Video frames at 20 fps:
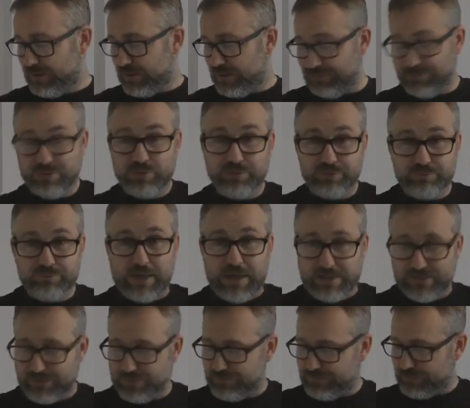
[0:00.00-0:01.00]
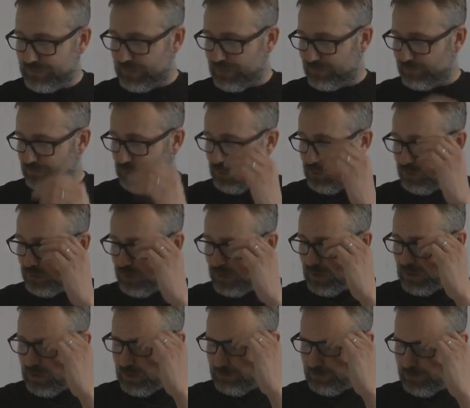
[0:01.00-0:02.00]
Of course Rat did forgive Mole,
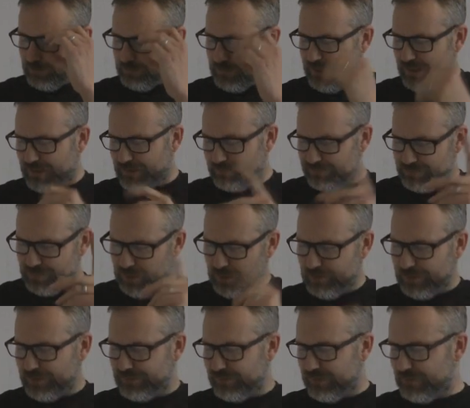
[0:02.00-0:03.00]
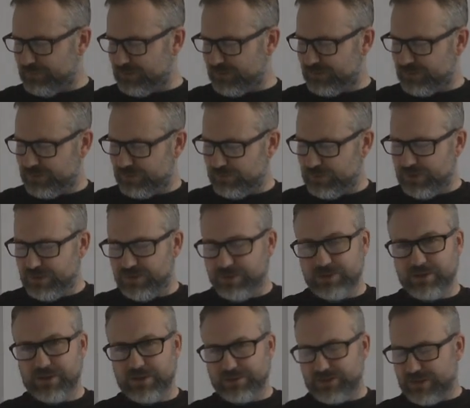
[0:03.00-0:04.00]
but made him promise never to do
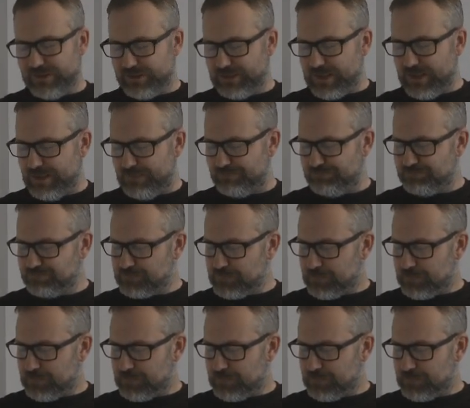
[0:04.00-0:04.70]
anything like that again,